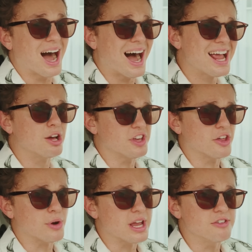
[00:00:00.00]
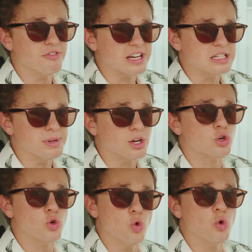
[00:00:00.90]
I, on the other hand, find it to be a
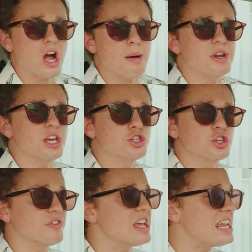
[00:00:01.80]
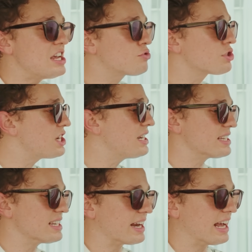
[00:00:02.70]
cool combination of interesting design